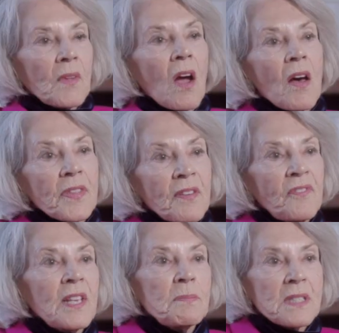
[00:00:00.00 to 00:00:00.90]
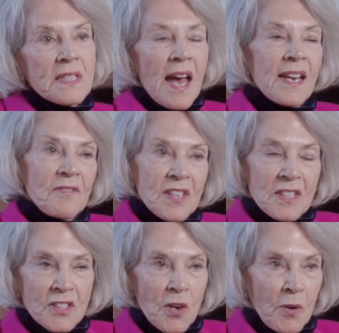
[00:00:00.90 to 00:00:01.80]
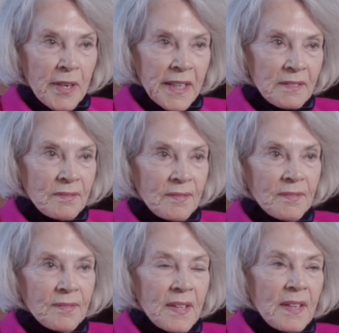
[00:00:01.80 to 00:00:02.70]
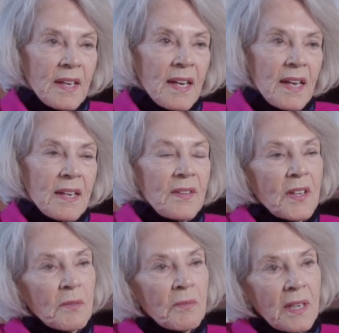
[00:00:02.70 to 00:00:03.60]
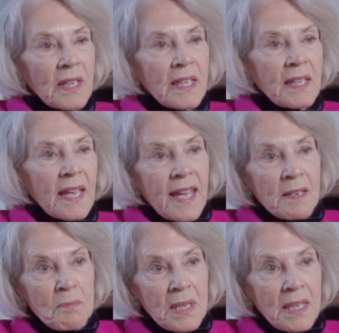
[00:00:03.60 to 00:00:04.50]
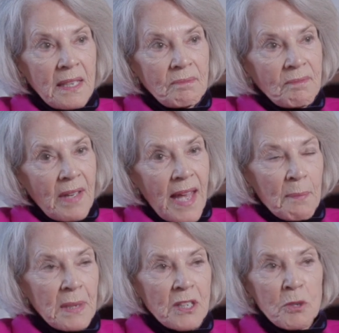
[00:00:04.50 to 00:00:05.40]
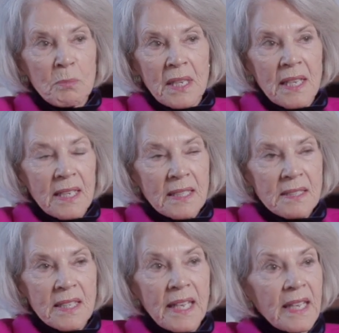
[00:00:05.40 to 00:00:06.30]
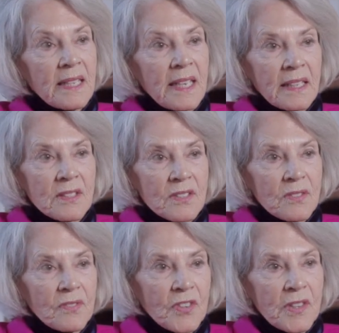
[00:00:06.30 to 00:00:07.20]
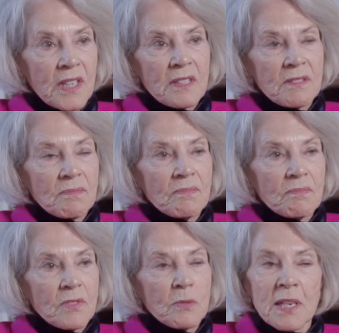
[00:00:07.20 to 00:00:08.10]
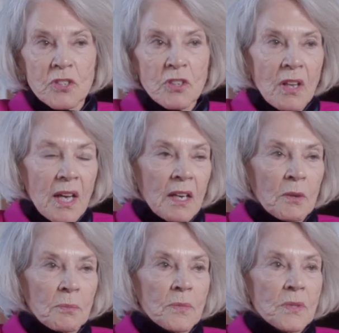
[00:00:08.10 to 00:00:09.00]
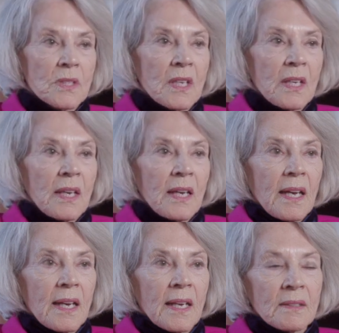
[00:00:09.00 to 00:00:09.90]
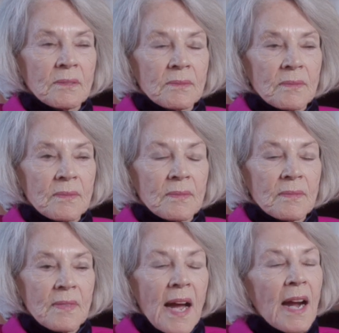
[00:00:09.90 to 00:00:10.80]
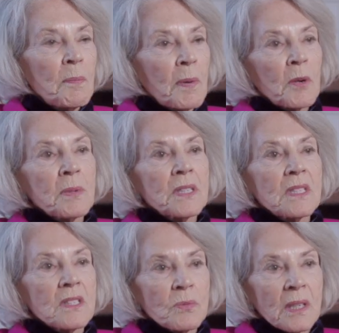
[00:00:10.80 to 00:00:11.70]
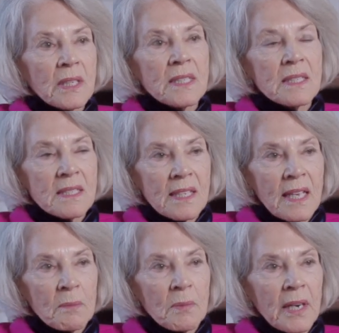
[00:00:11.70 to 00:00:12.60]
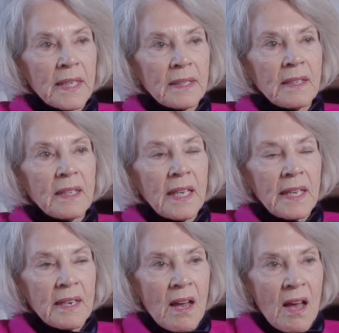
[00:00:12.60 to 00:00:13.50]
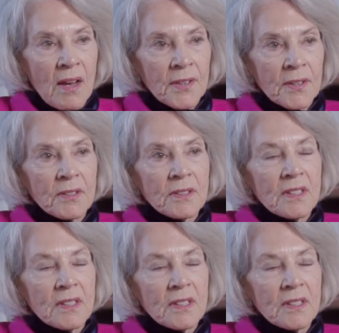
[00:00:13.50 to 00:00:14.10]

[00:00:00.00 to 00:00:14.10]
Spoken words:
On the flip side of this coin, there really can be happy new beginnings and endings for these special homes. Our purpose is really to celebrate and honor